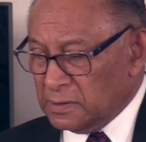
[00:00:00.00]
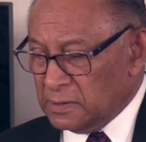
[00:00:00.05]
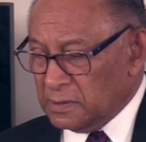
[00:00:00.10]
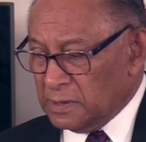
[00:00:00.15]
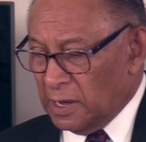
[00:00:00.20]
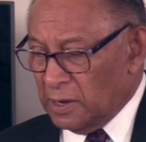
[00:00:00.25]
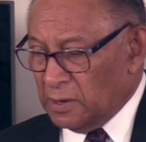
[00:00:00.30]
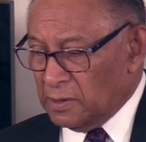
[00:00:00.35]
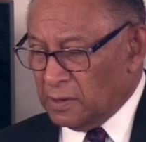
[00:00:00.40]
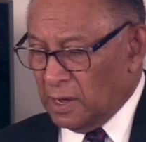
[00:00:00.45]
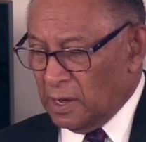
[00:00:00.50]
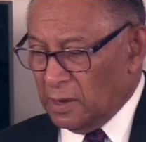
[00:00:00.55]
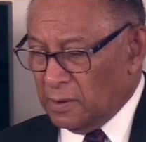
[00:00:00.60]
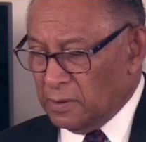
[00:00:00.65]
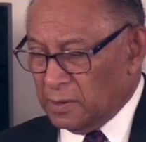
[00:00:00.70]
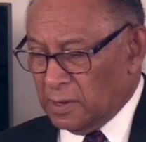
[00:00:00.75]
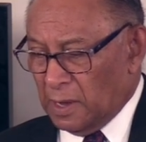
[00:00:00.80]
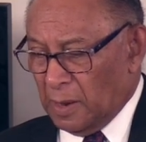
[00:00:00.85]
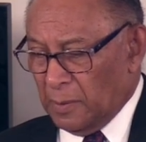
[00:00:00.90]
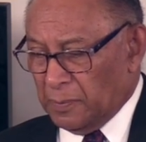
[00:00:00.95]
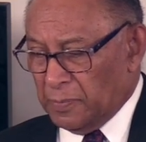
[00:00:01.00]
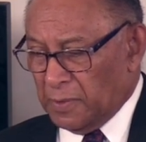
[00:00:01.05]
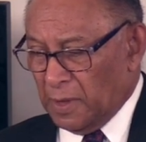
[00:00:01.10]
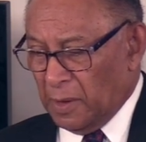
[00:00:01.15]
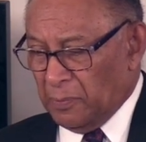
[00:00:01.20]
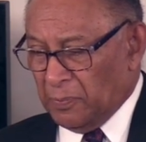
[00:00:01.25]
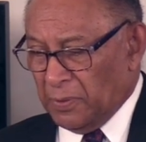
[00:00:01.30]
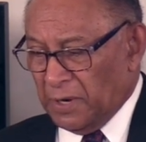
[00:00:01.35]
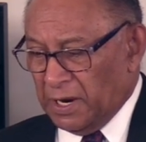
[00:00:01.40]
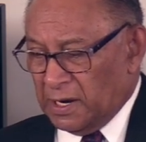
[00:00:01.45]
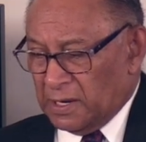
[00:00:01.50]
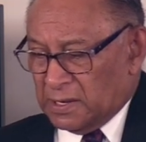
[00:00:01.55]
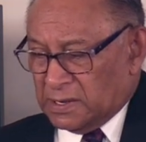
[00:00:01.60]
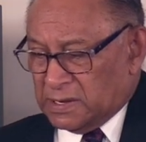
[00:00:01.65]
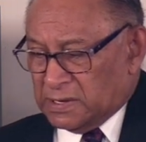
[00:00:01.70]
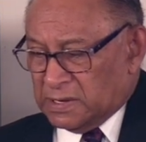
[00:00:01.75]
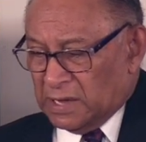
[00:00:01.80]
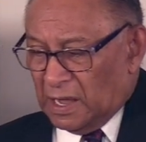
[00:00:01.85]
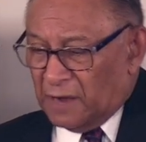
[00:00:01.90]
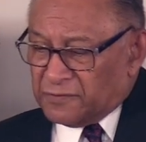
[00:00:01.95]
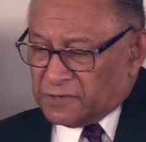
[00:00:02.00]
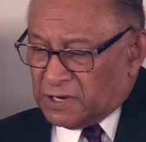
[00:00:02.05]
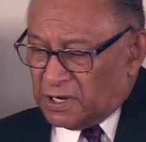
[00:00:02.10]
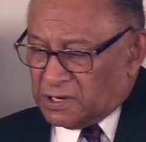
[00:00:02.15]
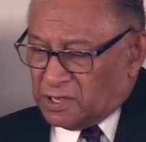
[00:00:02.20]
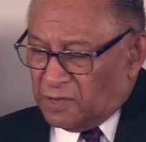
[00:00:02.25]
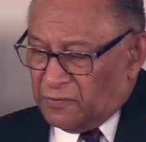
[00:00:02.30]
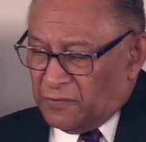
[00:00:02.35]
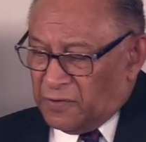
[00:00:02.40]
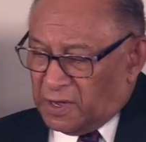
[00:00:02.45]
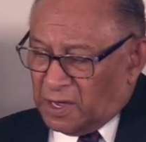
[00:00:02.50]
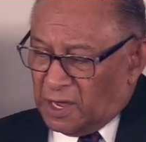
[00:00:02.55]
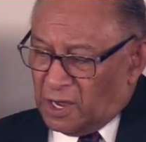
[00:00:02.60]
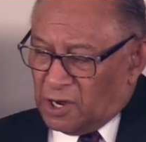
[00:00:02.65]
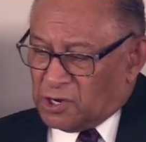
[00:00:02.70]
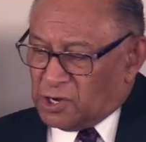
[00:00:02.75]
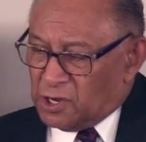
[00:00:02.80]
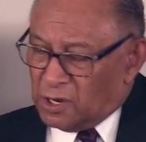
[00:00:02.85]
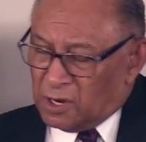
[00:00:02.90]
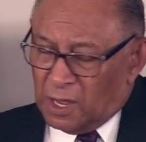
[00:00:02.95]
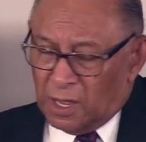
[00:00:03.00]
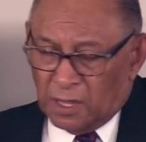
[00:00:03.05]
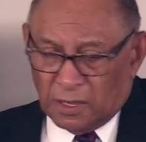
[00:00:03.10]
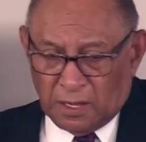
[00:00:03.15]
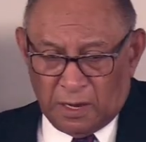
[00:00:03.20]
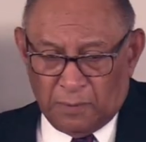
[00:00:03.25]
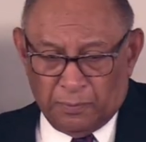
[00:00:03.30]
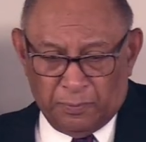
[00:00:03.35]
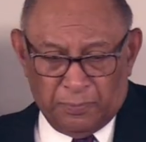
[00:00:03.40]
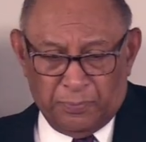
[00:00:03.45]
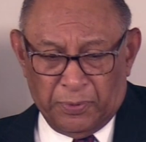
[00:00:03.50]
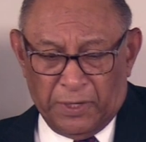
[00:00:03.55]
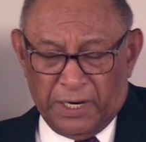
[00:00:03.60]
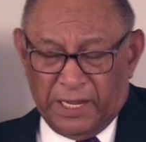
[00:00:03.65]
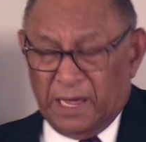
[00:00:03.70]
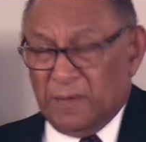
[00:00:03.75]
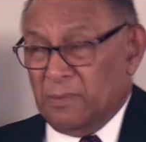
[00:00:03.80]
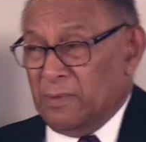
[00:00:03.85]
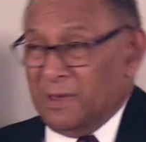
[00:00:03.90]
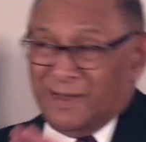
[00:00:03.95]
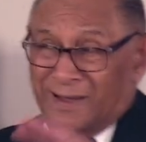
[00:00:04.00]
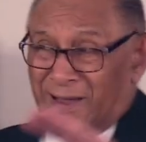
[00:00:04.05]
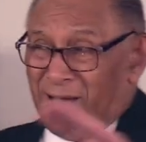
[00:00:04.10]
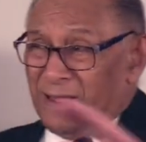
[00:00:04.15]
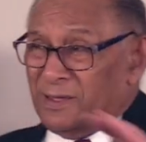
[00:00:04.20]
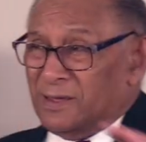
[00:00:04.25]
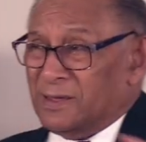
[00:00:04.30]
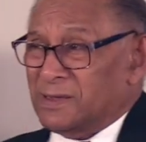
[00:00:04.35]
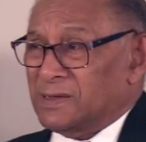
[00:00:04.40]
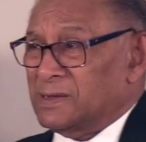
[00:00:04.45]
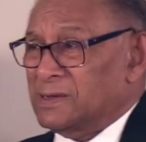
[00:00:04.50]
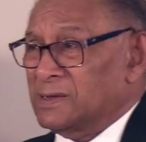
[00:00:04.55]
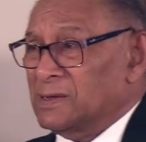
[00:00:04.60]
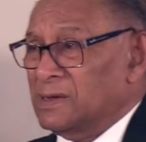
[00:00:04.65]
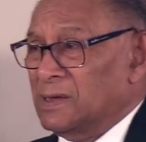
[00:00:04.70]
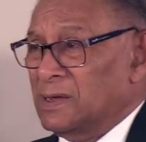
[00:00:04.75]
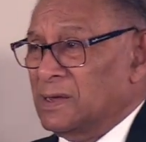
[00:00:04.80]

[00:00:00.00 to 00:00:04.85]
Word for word: they, they, they, they pleaded self justification, then blaming others.